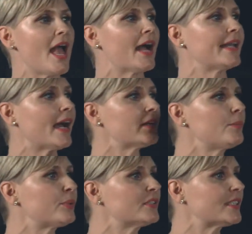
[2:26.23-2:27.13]
And how
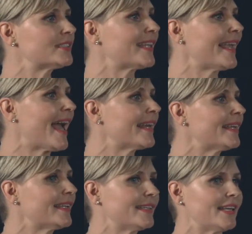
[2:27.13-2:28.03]
did Princess Diana
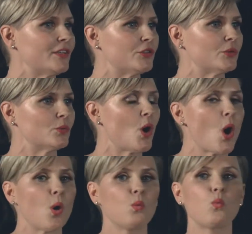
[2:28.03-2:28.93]
engage you?
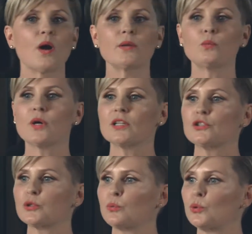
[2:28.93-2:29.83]
One wanted
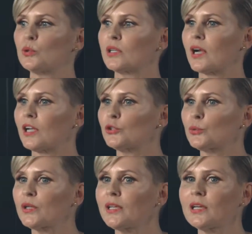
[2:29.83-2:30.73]
to rule a
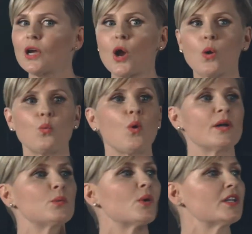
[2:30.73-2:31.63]
country,
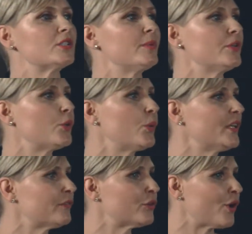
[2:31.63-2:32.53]
one wanted to be the
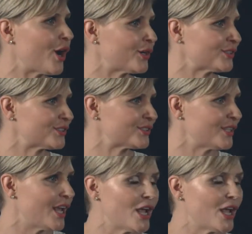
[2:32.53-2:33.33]
queen of your hearts.